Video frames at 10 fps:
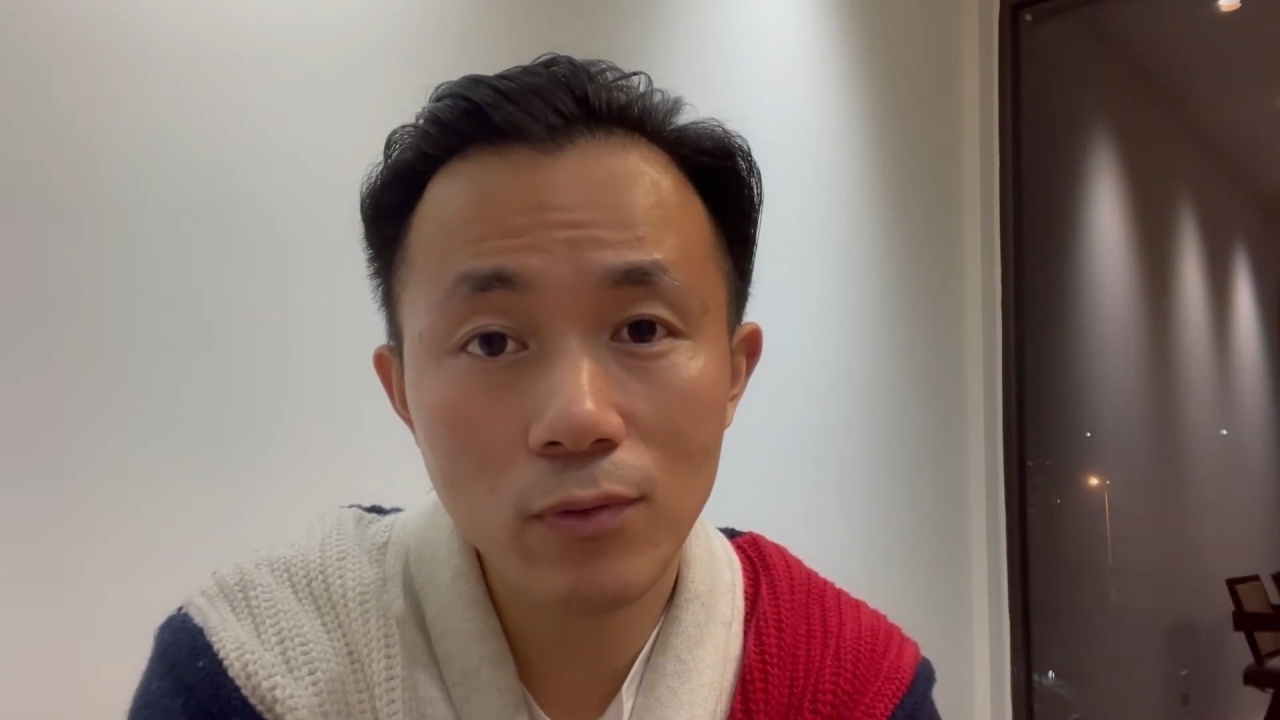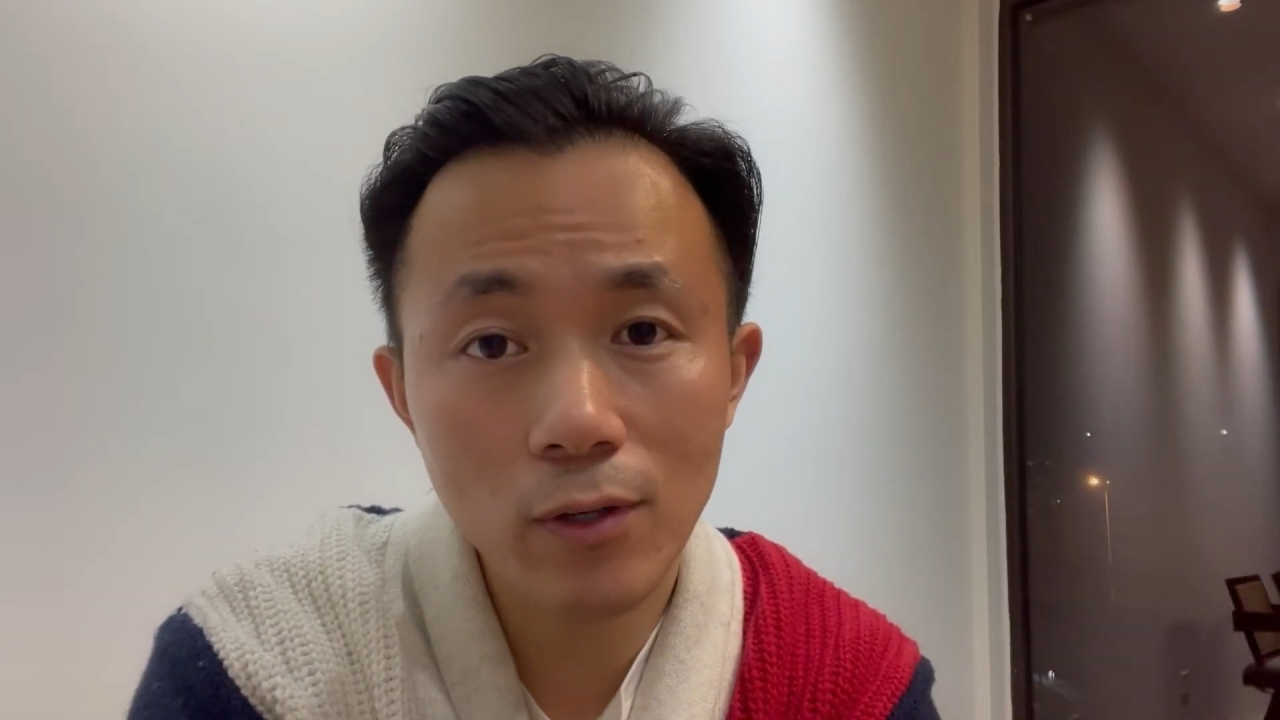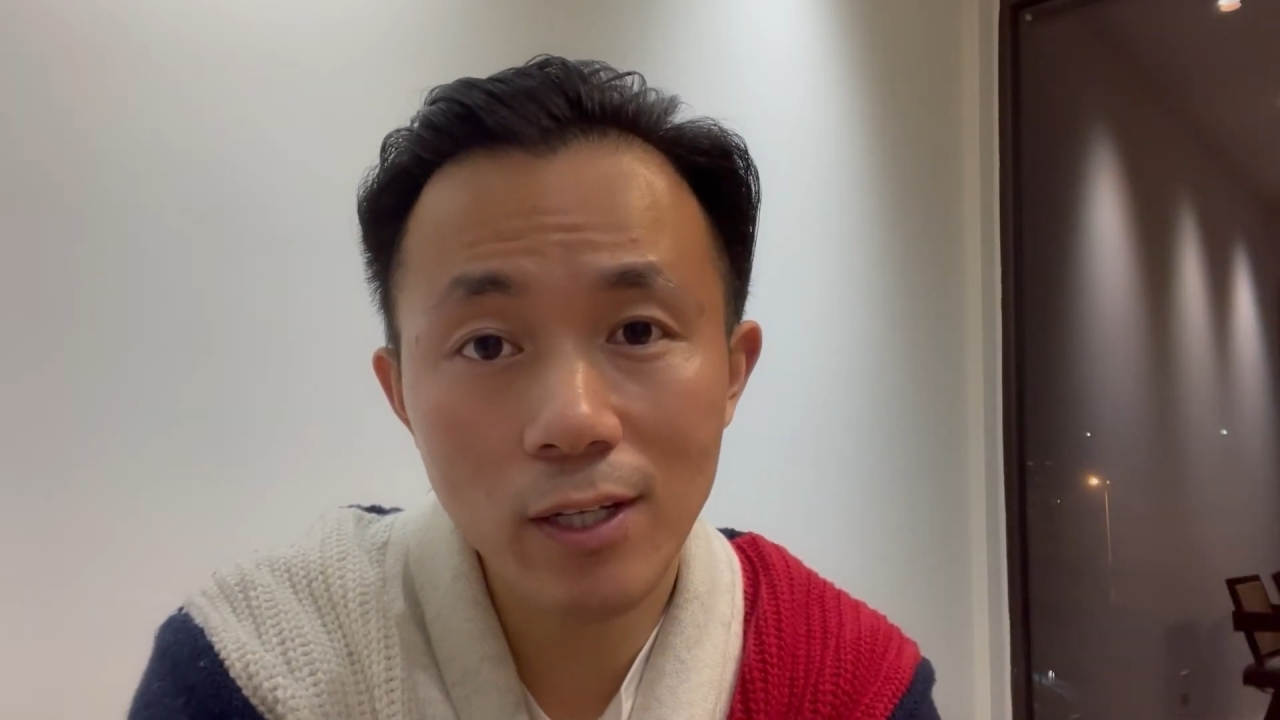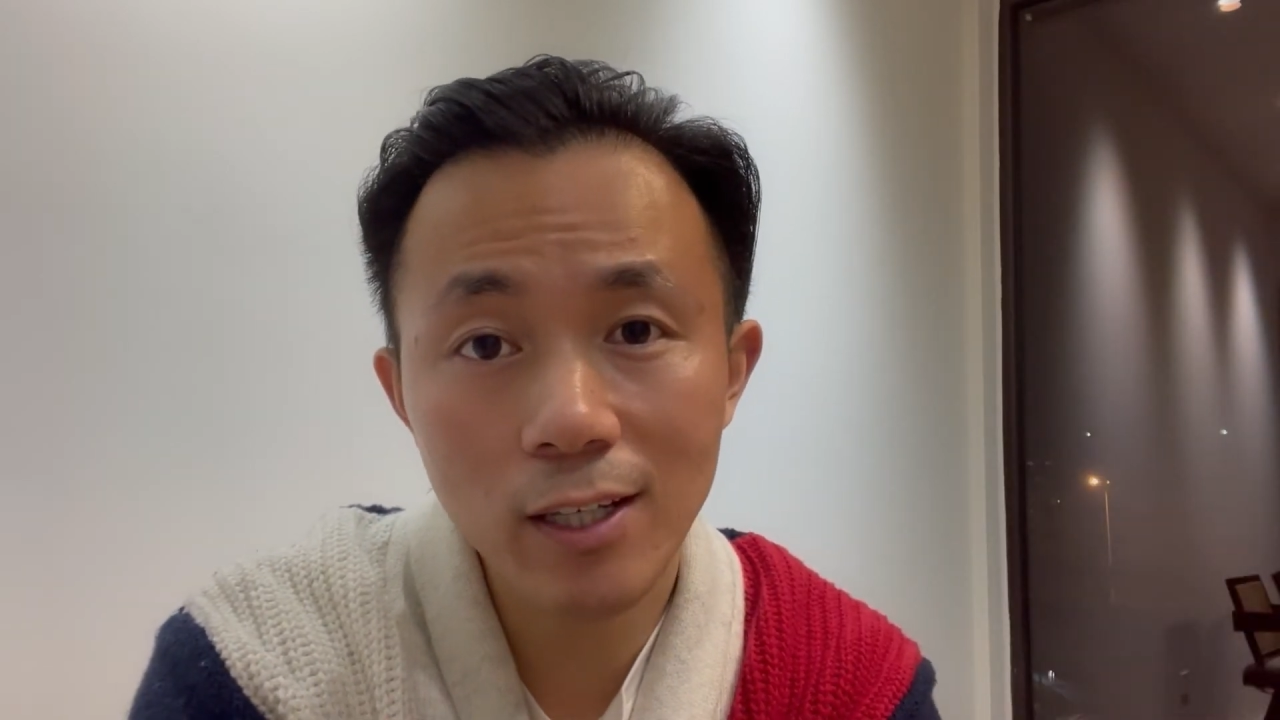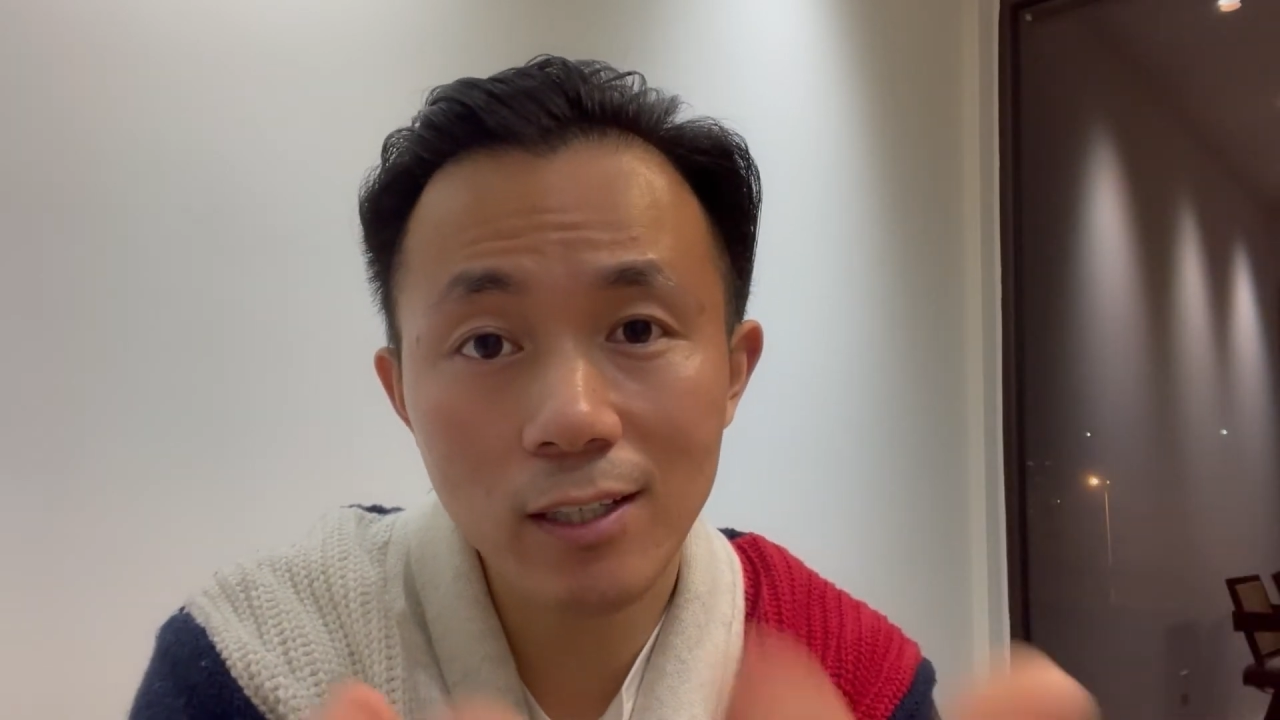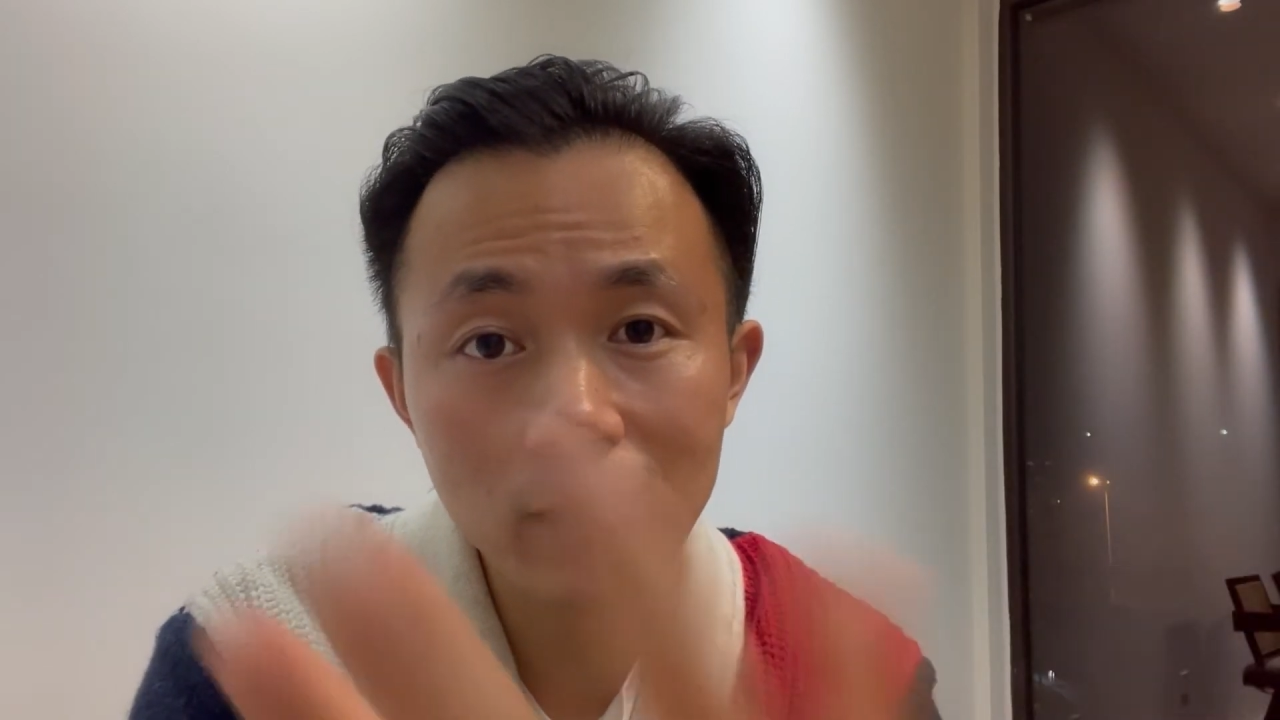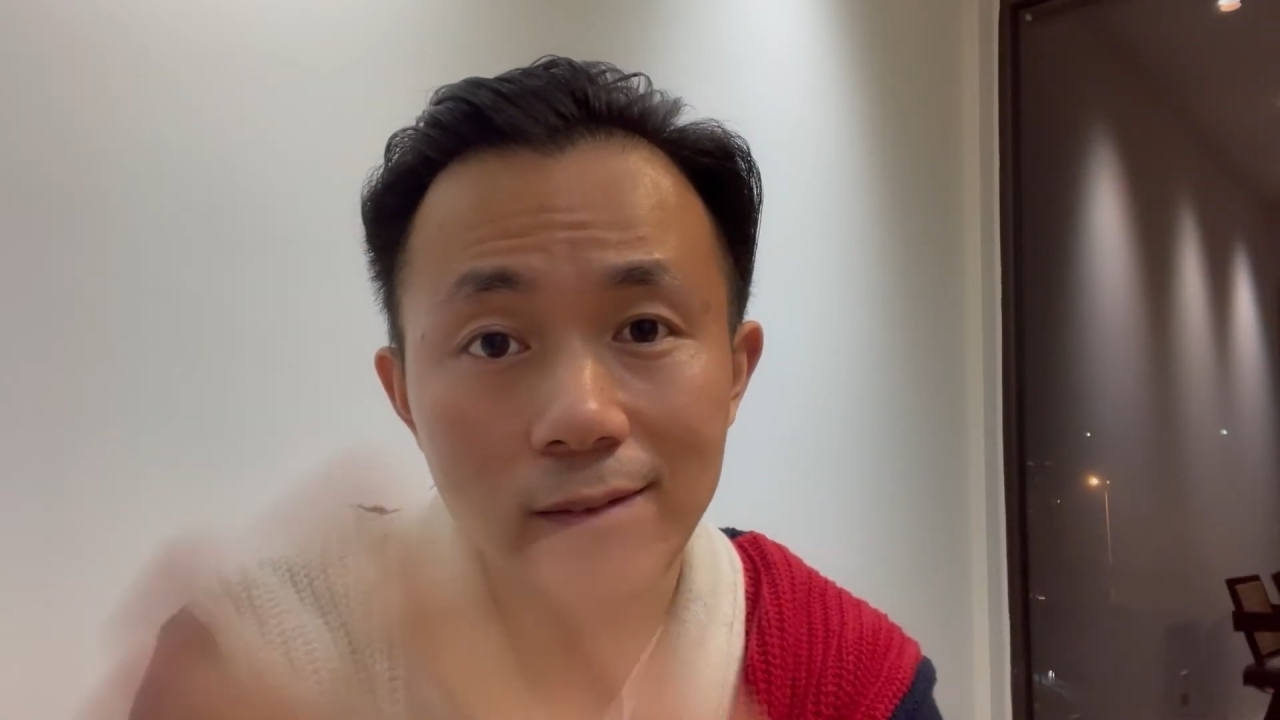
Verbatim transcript: already